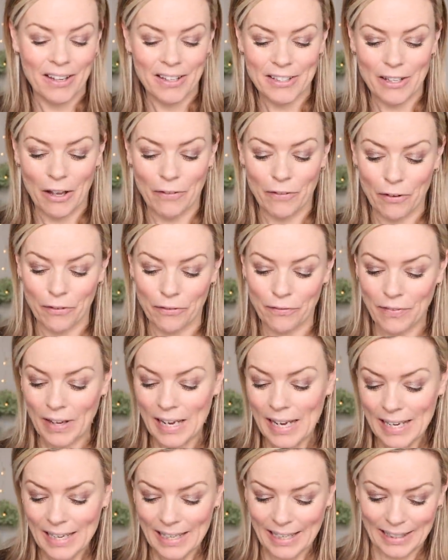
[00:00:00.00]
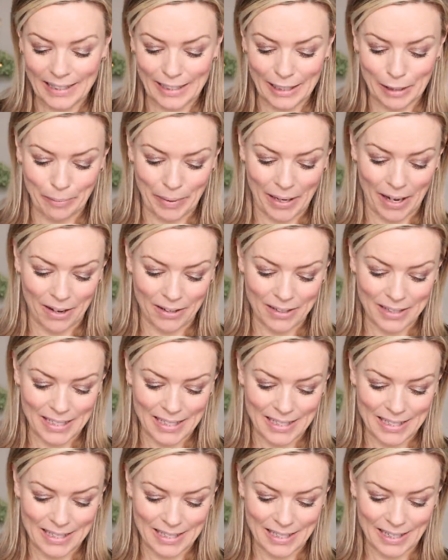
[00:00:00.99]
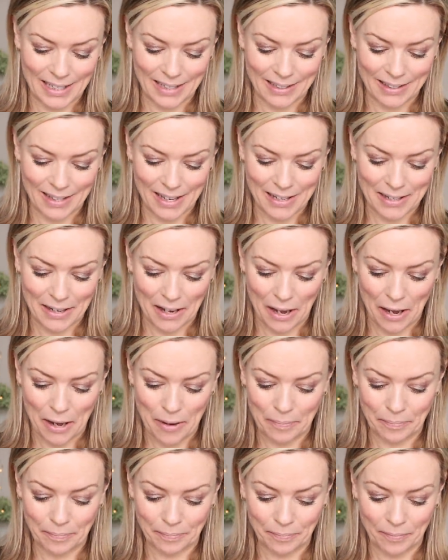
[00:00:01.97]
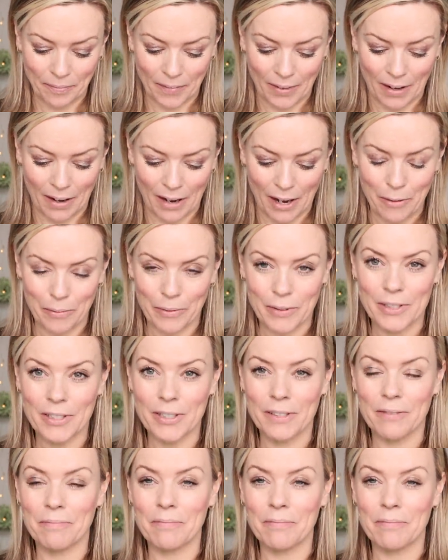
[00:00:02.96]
So if you're feeling a little bit artistic, then I would